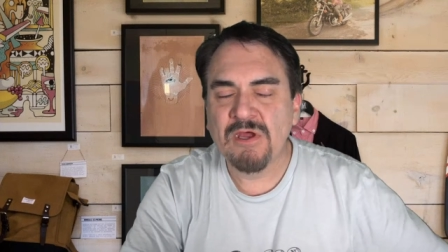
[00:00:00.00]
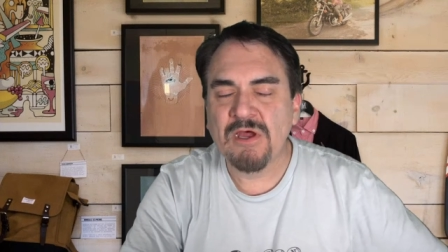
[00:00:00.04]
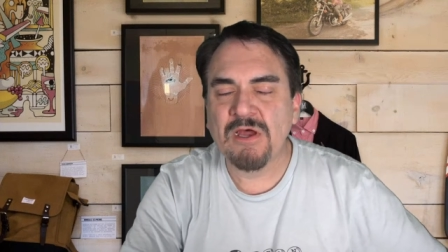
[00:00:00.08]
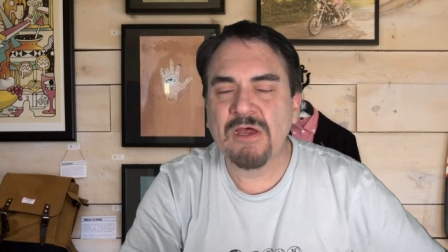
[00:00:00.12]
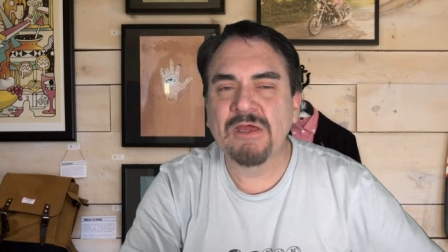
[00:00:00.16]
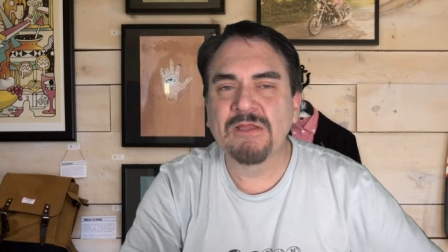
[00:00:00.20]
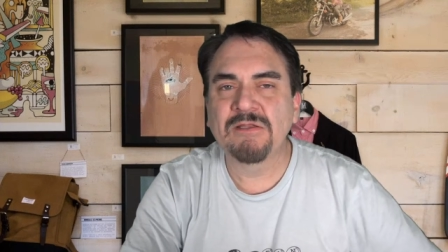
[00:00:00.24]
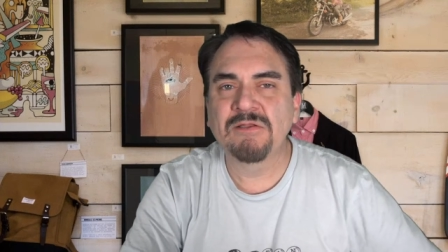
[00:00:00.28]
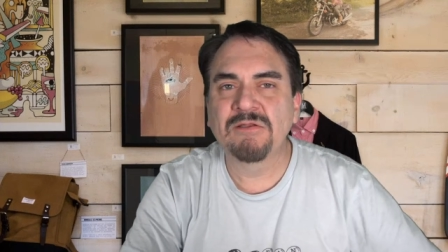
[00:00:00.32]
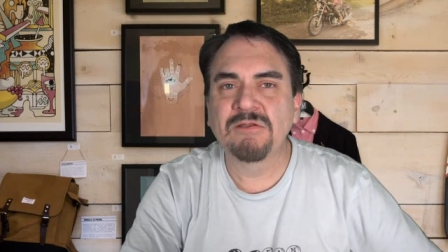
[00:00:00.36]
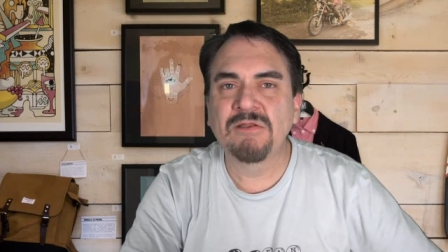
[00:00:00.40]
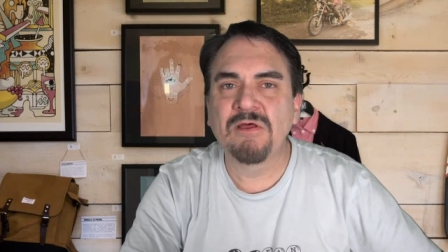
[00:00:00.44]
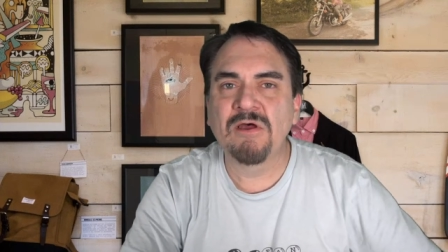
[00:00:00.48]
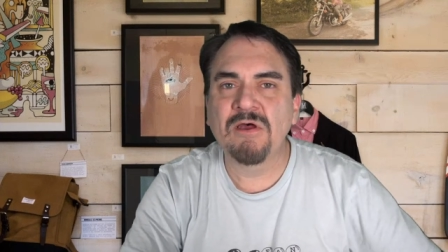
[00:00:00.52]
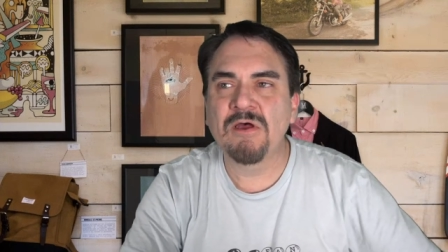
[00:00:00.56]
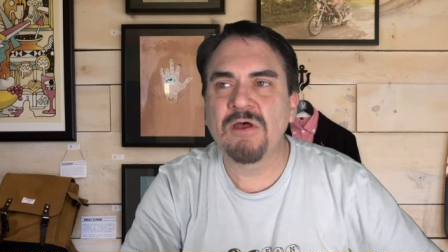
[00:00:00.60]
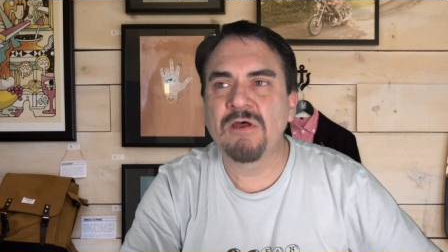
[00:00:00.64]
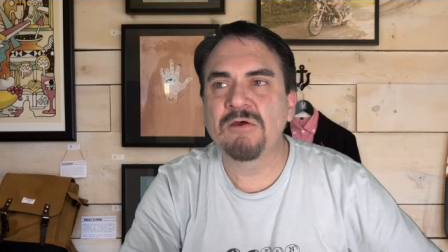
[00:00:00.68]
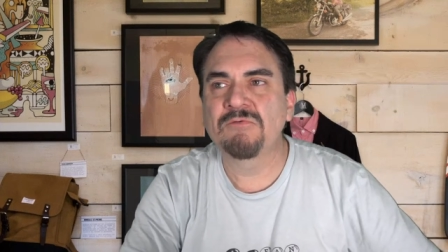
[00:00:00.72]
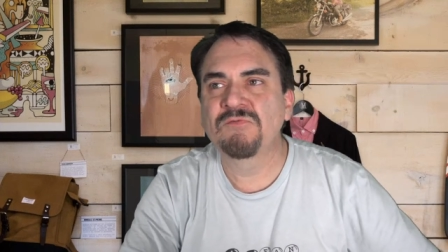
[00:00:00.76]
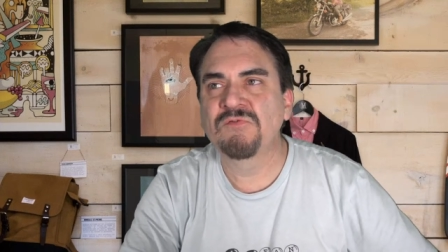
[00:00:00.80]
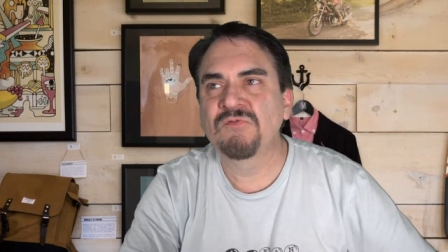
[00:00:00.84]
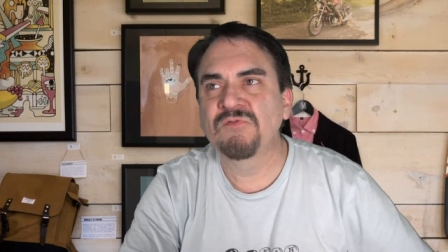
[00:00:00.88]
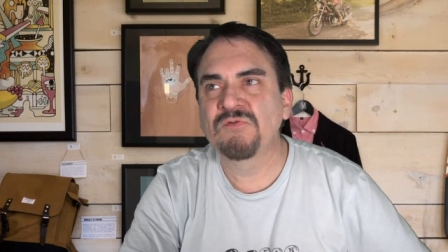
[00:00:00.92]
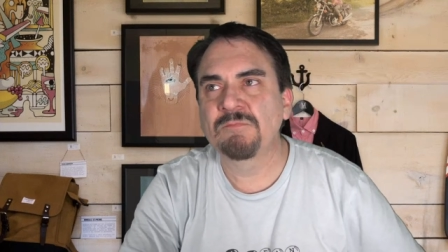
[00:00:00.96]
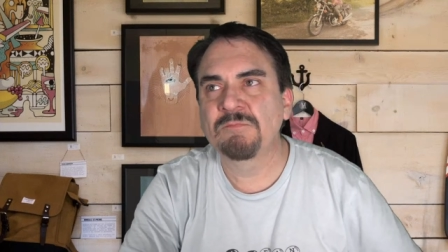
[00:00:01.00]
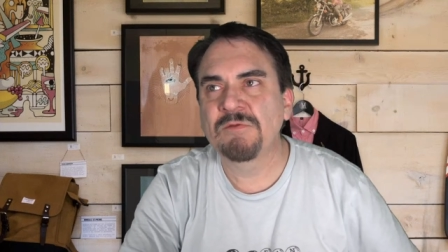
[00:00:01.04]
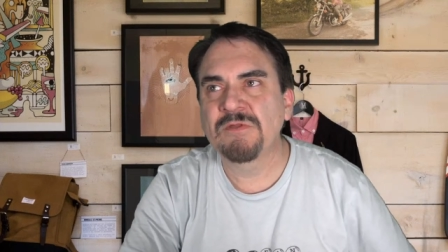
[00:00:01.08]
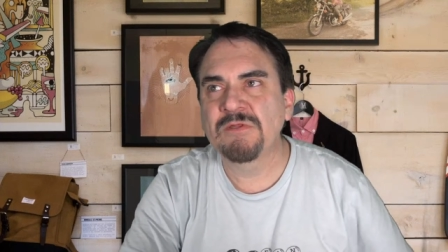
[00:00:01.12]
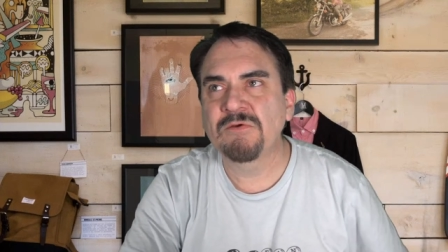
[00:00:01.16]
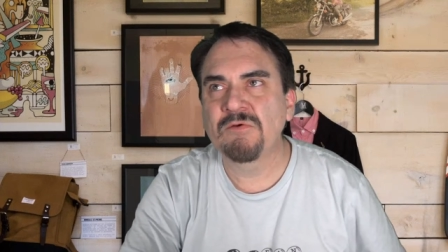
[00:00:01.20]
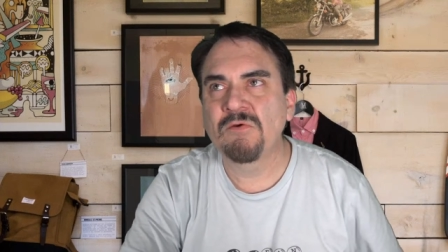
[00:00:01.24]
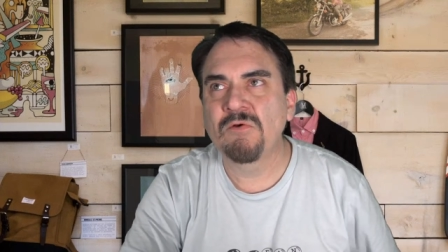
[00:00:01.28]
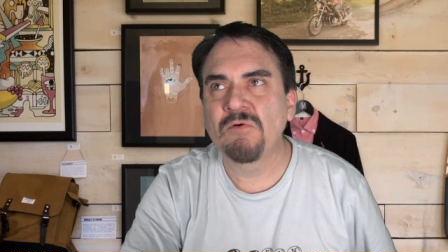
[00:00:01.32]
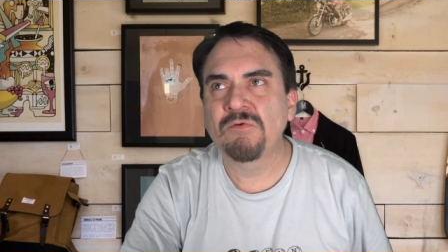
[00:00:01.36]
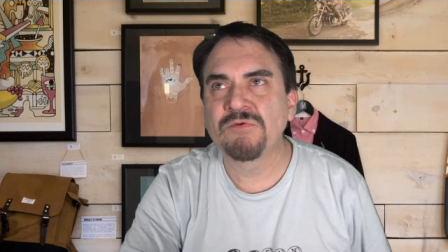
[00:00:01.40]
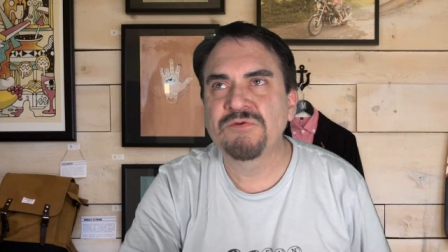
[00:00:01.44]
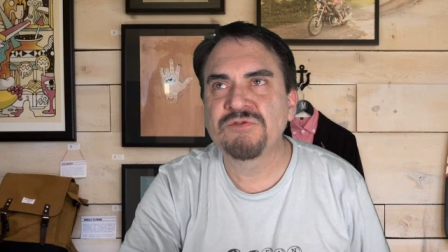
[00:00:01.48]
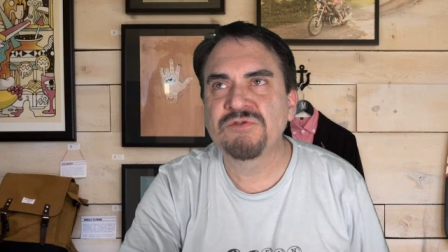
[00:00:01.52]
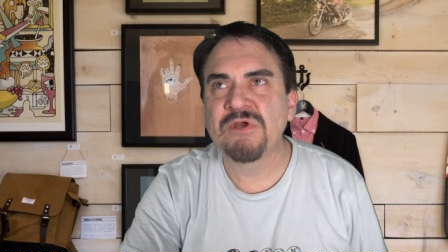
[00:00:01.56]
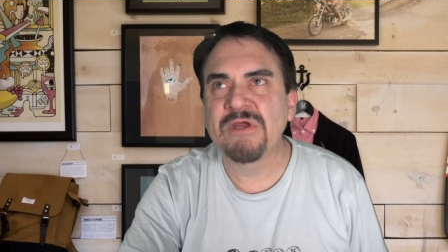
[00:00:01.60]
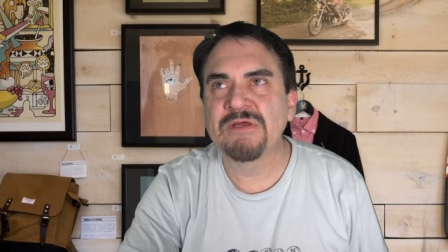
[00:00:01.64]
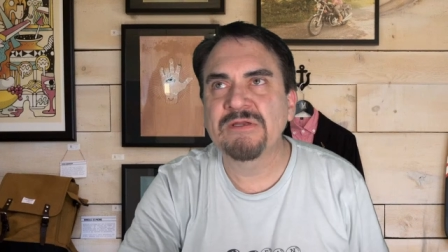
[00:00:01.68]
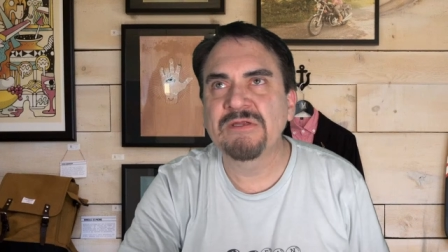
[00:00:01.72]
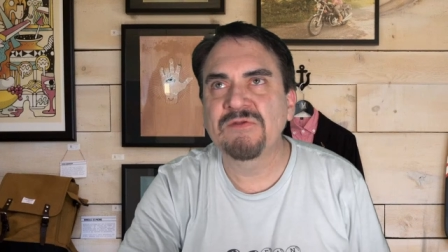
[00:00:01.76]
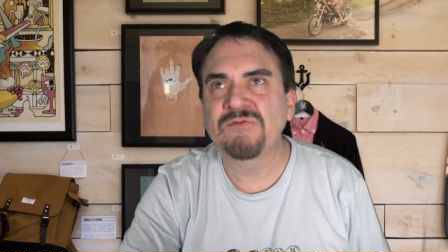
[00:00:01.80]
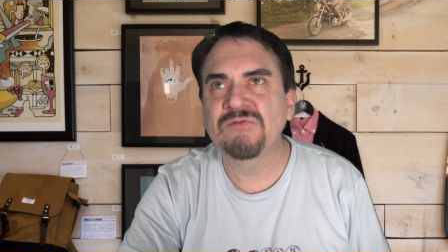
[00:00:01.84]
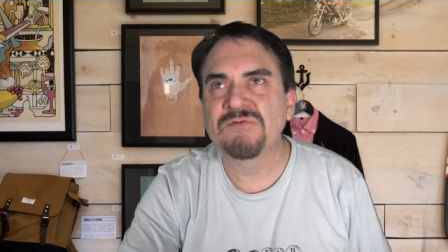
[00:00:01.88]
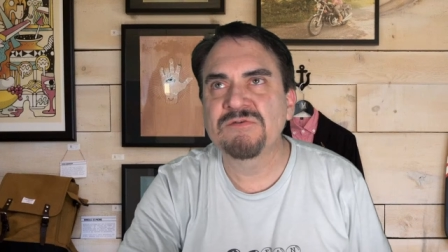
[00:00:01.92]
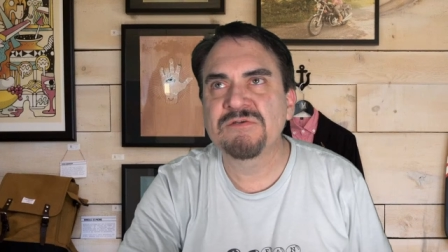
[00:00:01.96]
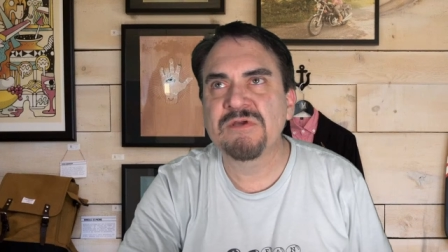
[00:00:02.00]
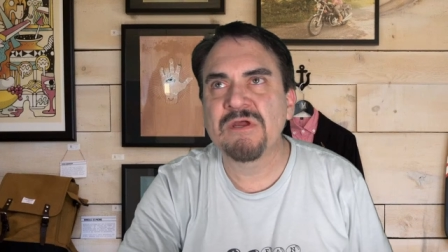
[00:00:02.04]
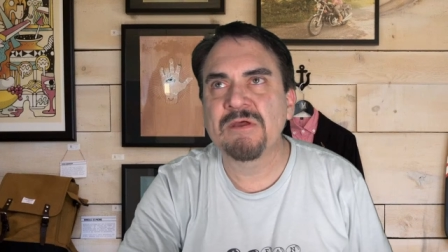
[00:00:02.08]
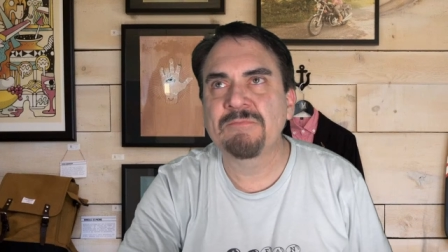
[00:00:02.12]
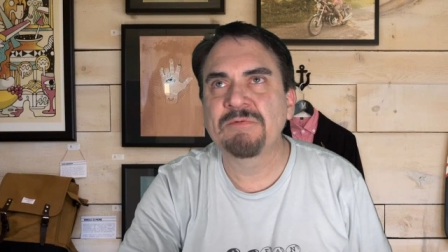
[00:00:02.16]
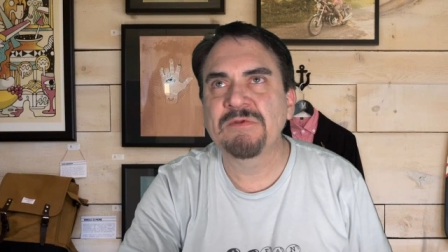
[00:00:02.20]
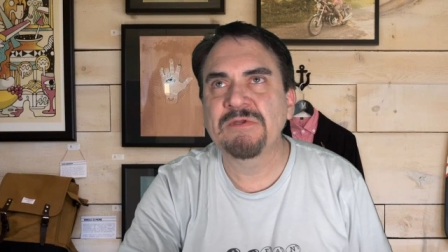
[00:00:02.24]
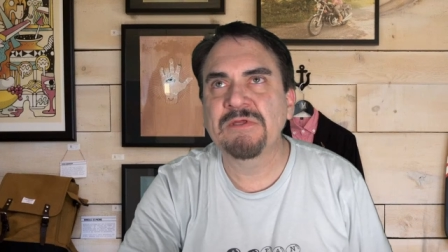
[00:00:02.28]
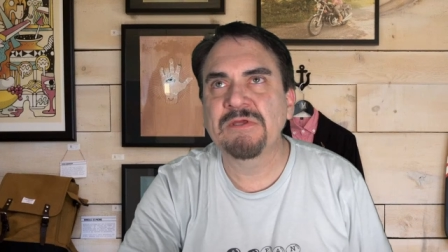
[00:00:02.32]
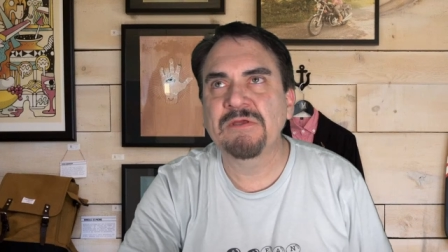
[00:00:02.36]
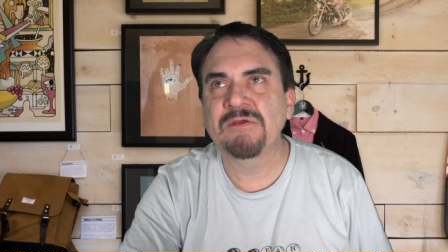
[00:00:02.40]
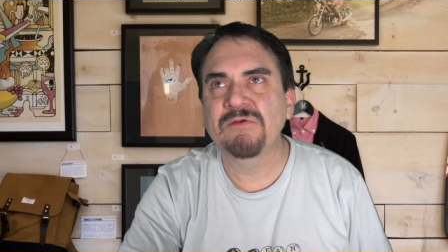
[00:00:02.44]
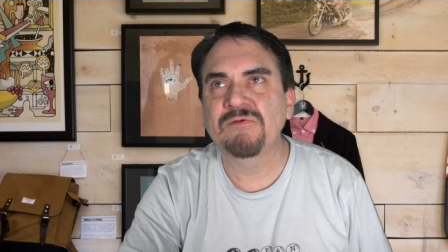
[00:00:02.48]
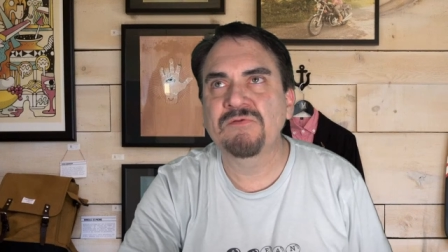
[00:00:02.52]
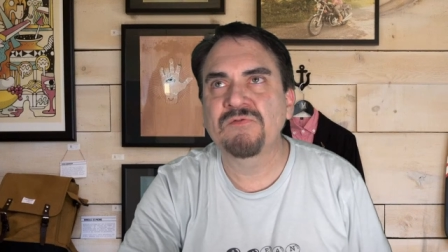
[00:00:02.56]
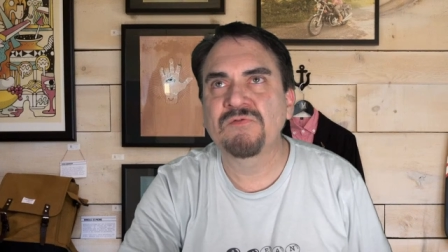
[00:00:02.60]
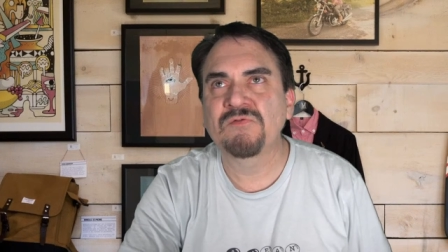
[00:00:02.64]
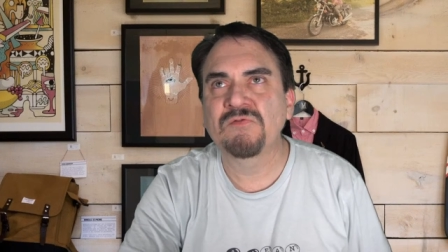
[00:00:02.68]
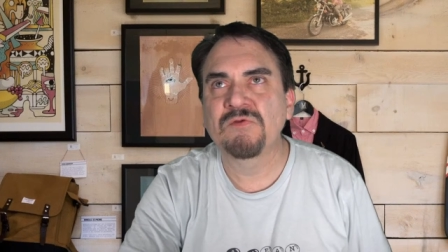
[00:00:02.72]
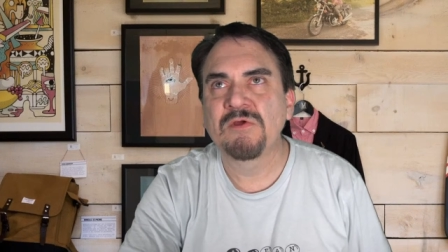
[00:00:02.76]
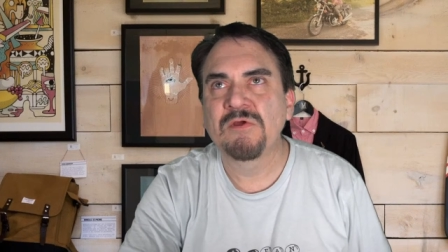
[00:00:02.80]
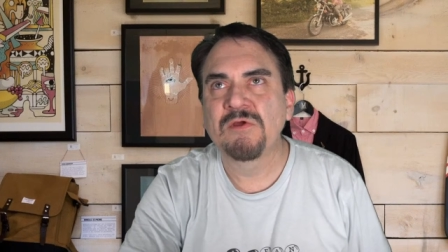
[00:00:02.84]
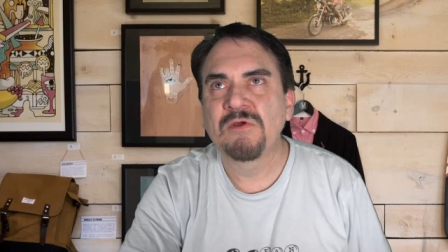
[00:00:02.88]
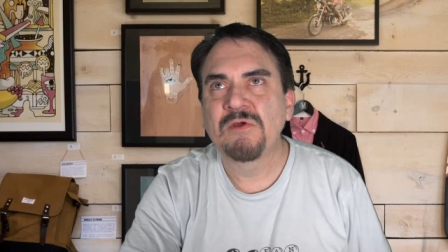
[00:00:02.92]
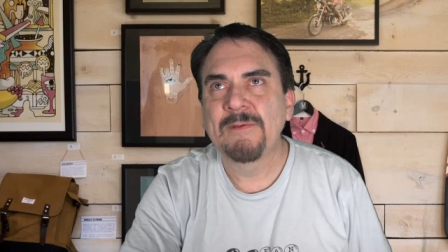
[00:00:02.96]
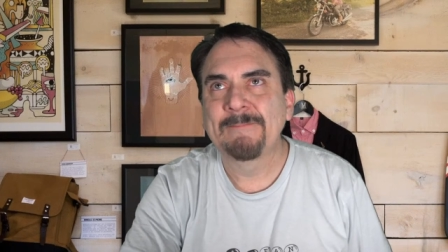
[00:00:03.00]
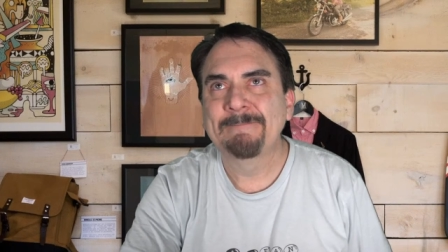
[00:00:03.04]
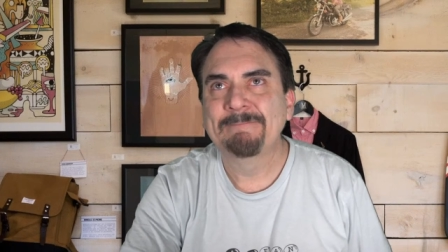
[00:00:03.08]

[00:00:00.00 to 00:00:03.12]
I love some of the old Chinese and Japanese